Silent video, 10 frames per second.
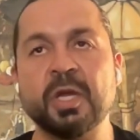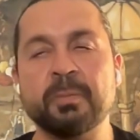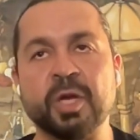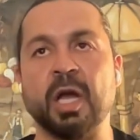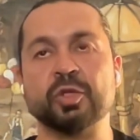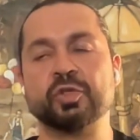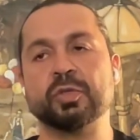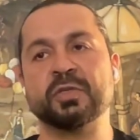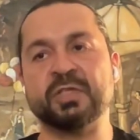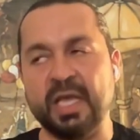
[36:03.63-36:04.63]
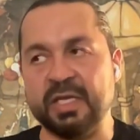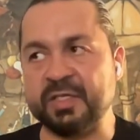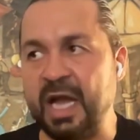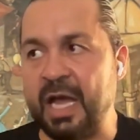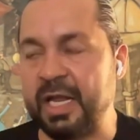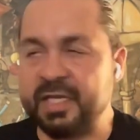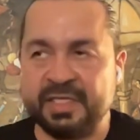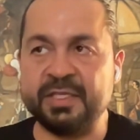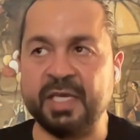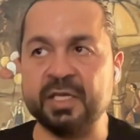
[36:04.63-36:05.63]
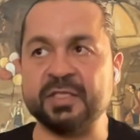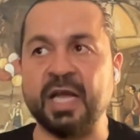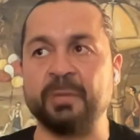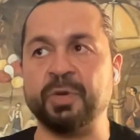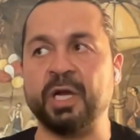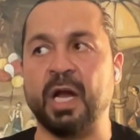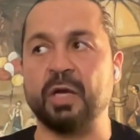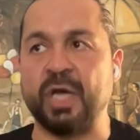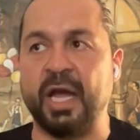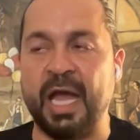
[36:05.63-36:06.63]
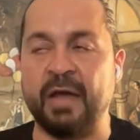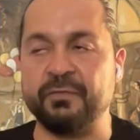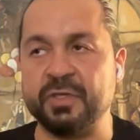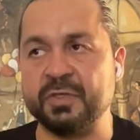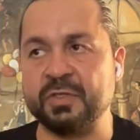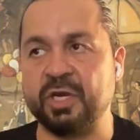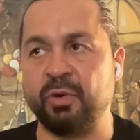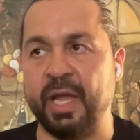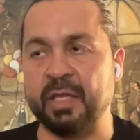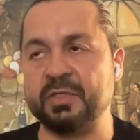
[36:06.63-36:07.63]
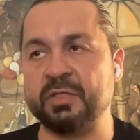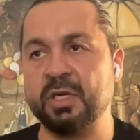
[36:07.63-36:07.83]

Because thanks God, I say thanks God because I have this great